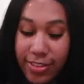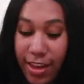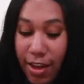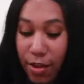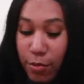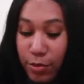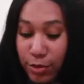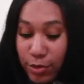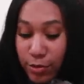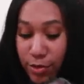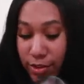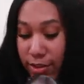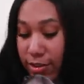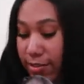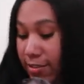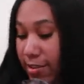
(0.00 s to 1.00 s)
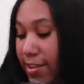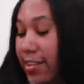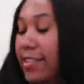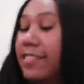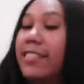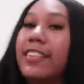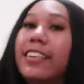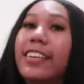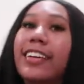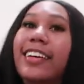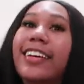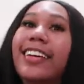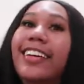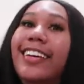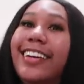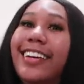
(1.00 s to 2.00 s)
I don't want you to look at your
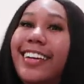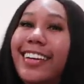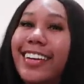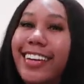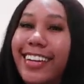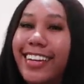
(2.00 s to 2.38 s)
dad.